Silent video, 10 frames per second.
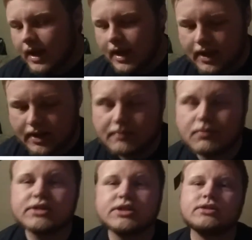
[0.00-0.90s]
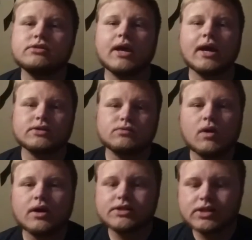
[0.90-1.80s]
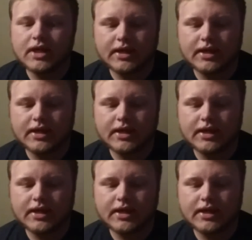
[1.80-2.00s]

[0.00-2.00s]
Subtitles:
And I appreciate you guys watching.